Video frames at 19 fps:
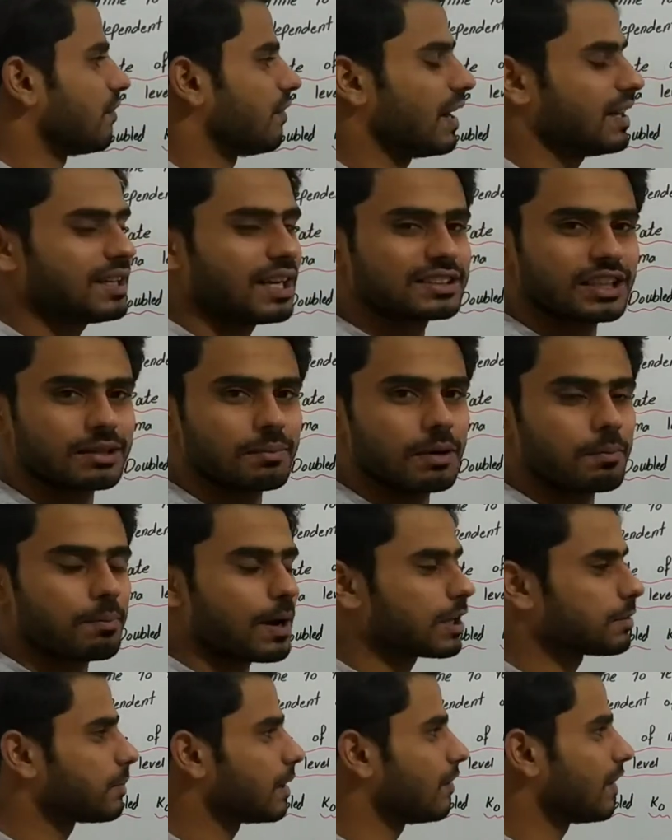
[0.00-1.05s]
What does it mean,
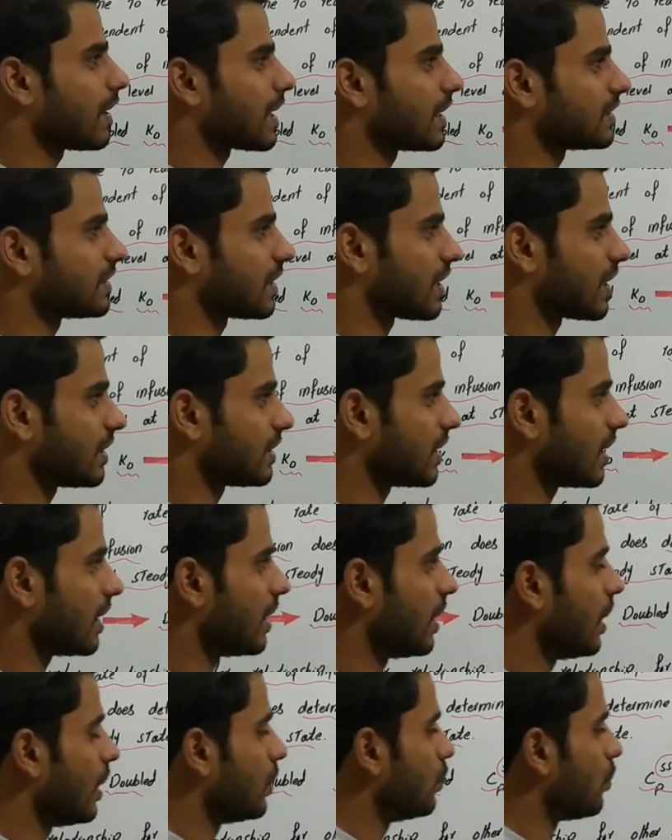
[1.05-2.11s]
plasma level concentration?
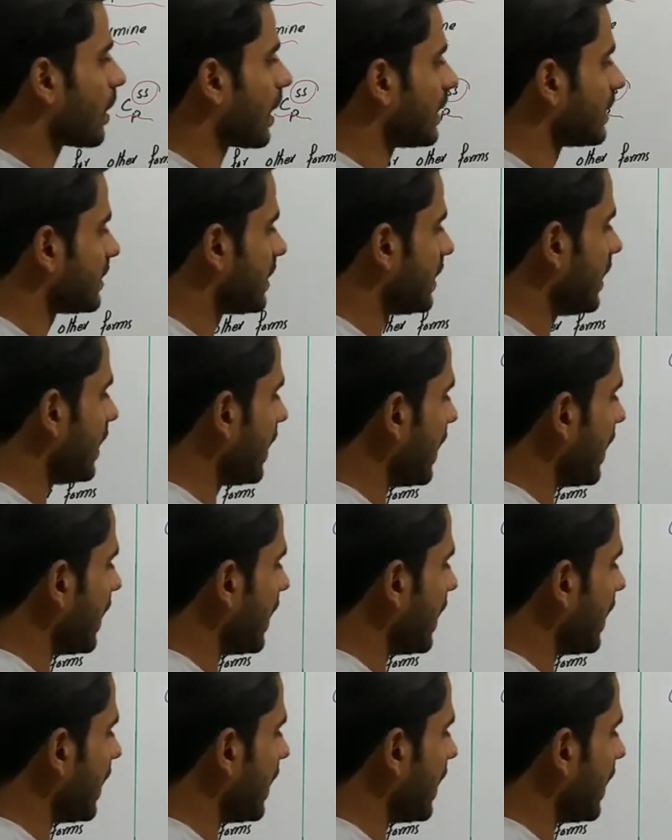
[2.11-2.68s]
You can see